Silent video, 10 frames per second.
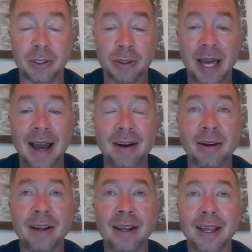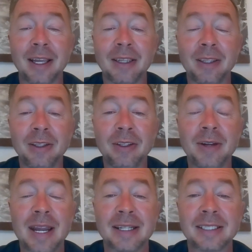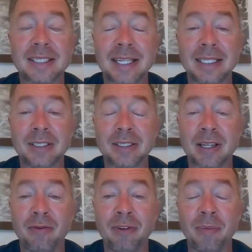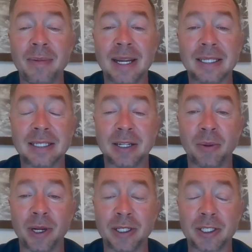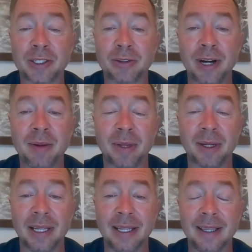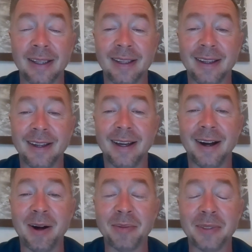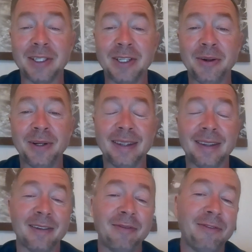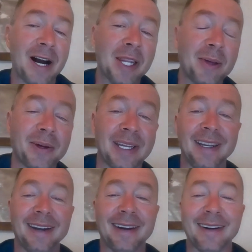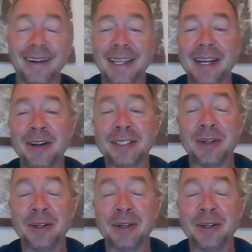do that, you now set yourself up next year where you're scrambling to do it the following year.